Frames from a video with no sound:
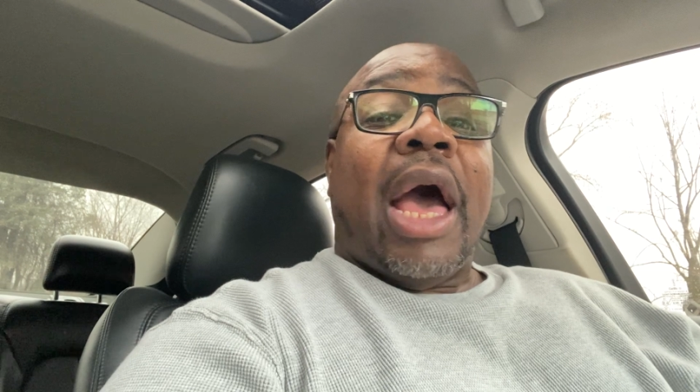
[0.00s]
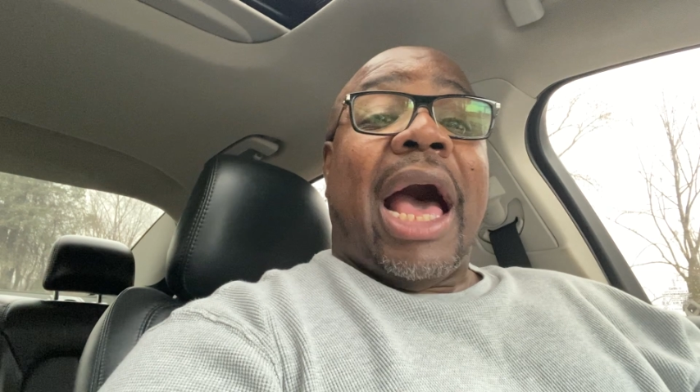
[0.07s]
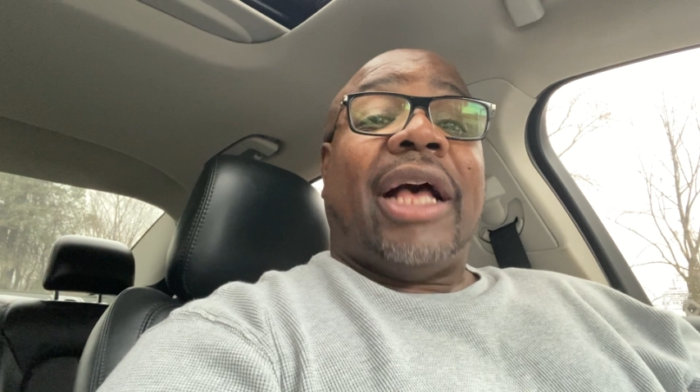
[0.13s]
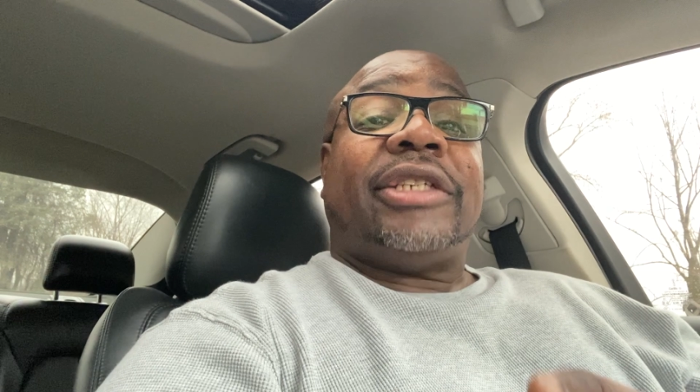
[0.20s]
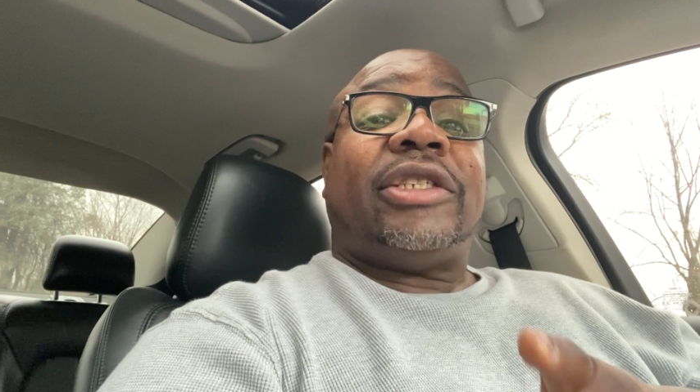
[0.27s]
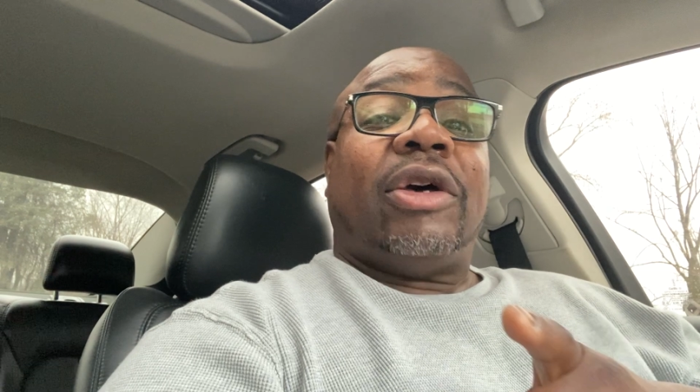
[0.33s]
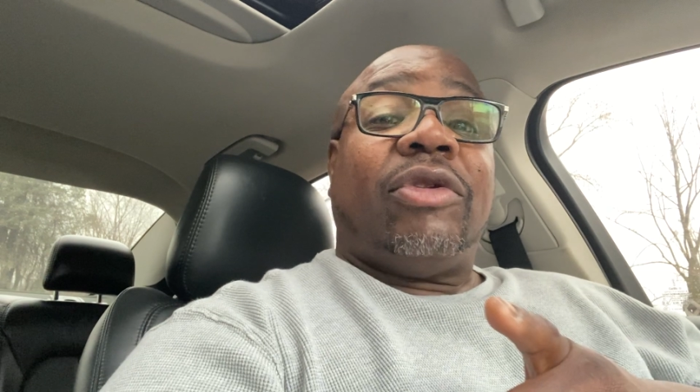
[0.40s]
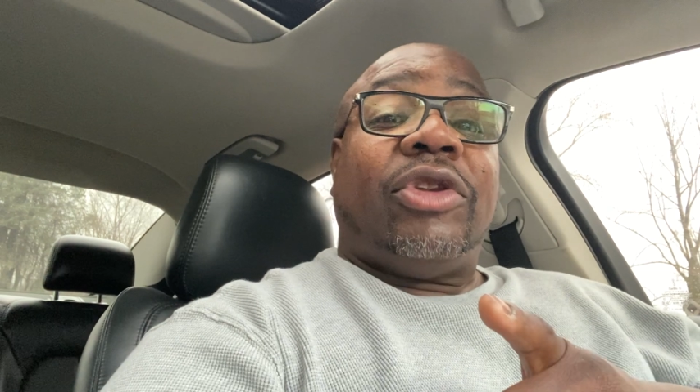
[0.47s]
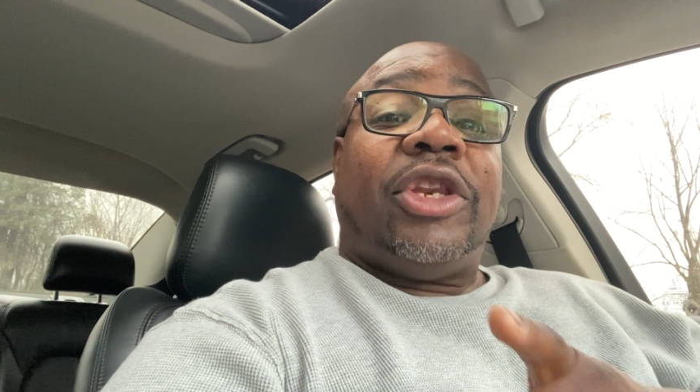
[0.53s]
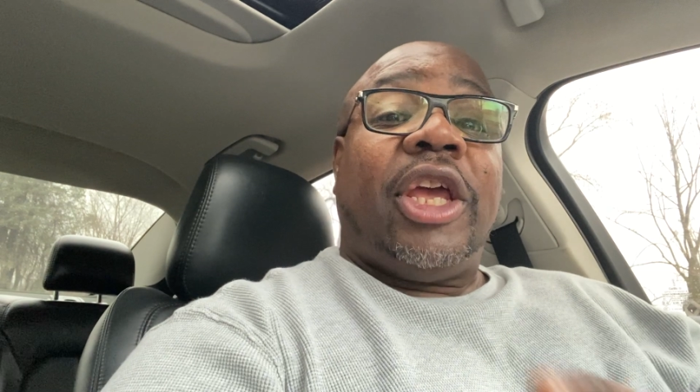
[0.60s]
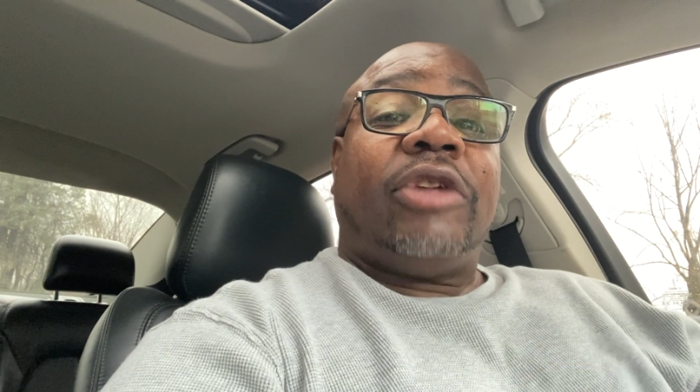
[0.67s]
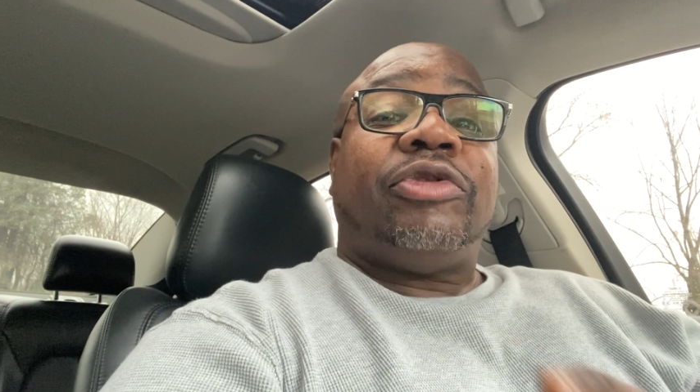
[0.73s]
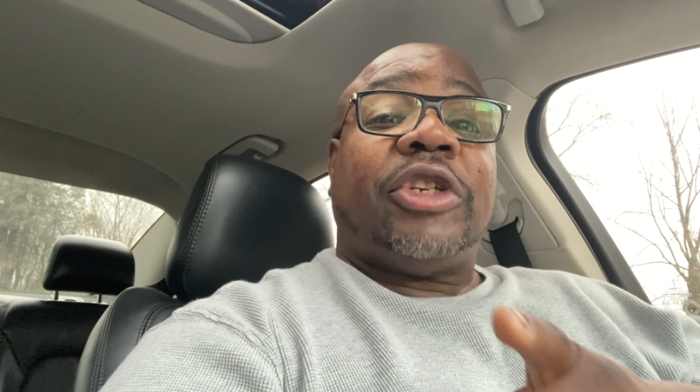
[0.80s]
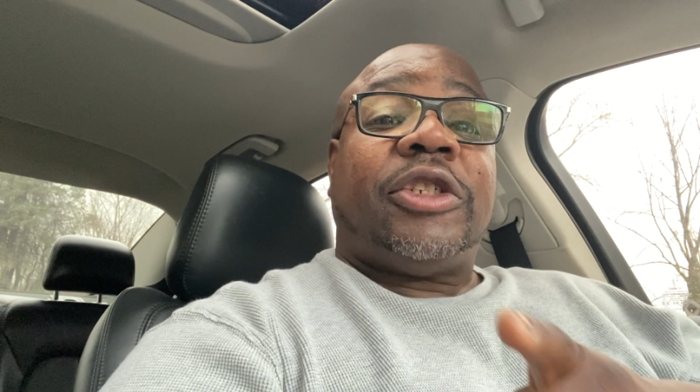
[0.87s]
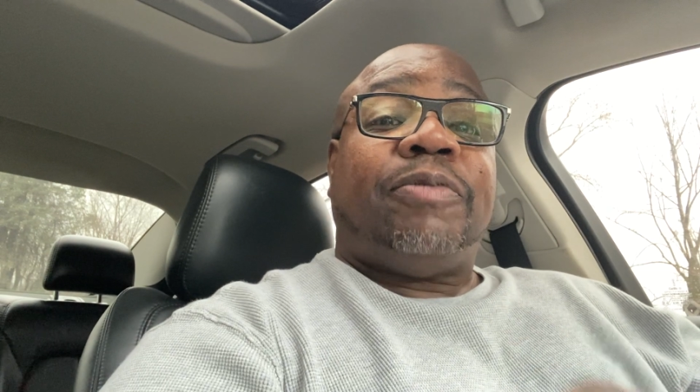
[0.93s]
are so
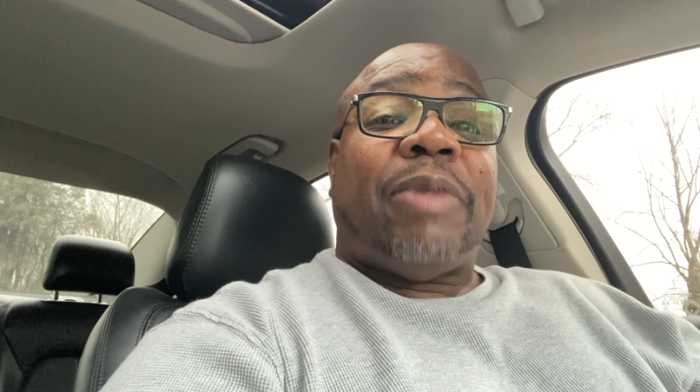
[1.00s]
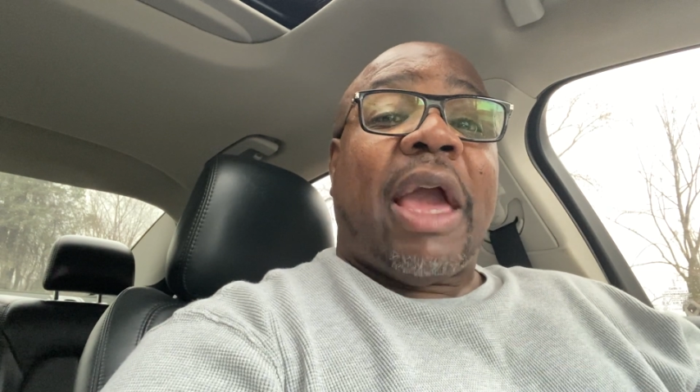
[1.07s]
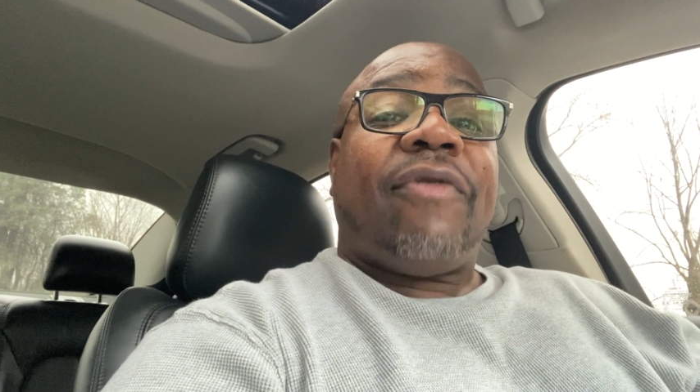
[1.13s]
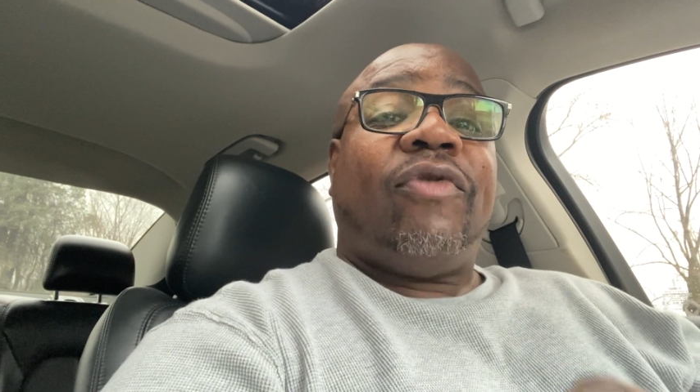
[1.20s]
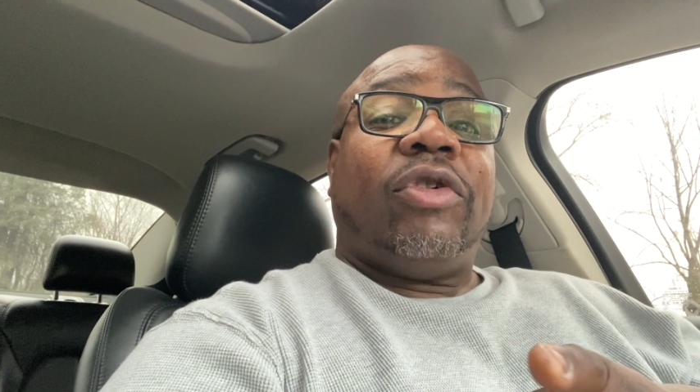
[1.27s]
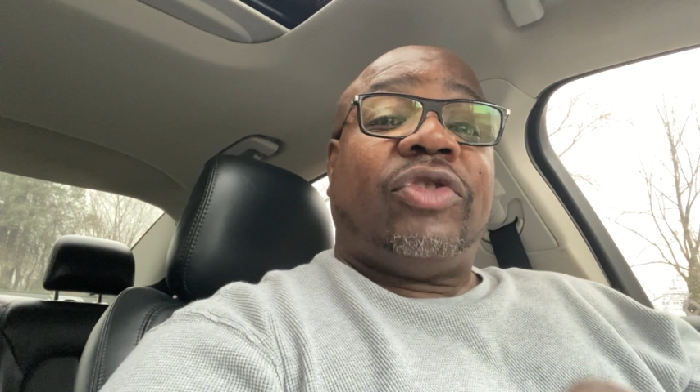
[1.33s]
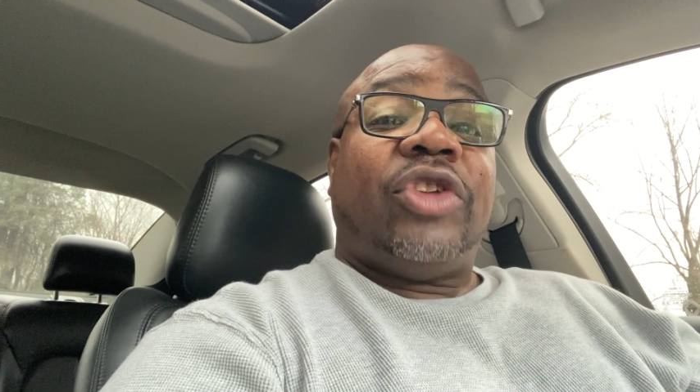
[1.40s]
disrespectful